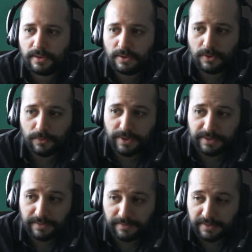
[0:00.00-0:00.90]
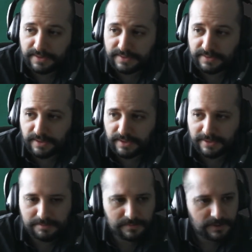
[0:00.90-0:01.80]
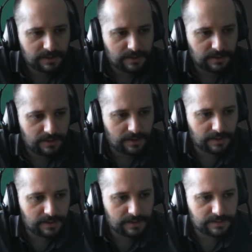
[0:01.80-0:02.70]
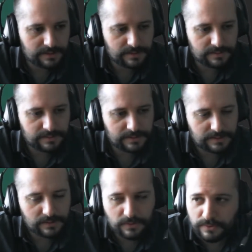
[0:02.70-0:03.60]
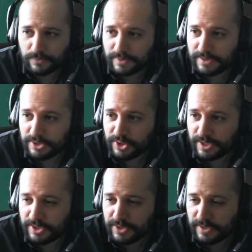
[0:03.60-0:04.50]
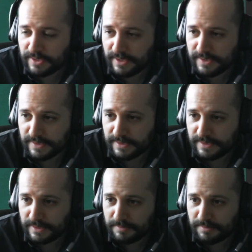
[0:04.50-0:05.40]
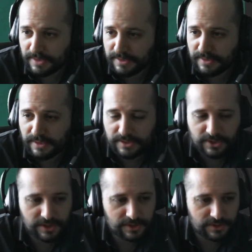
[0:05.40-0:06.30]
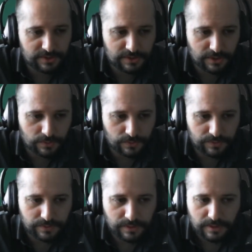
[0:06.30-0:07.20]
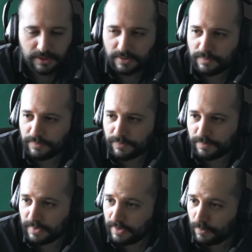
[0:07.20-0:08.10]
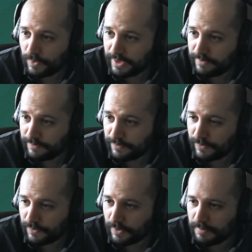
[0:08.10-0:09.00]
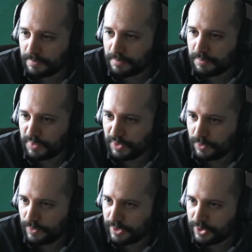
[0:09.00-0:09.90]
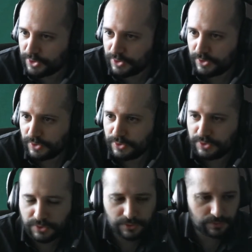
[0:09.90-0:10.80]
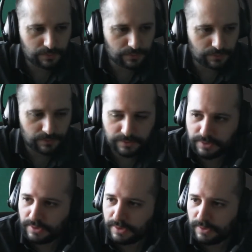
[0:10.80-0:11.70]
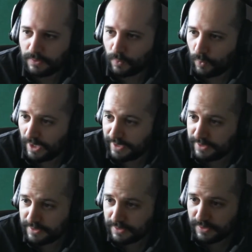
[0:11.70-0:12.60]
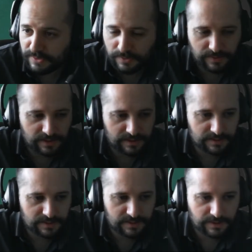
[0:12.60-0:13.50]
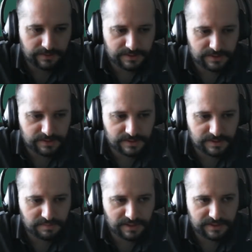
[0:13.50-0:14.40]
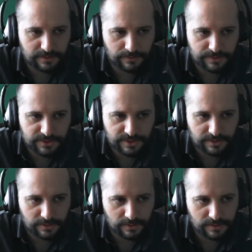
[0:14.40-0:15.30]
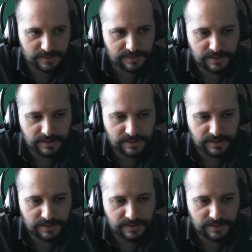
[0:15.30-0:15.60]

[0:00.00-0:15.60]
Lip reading: Alright, and this time I did not really change the intensity, but I changed the tone away from bluish to white so that the characters display the original colors.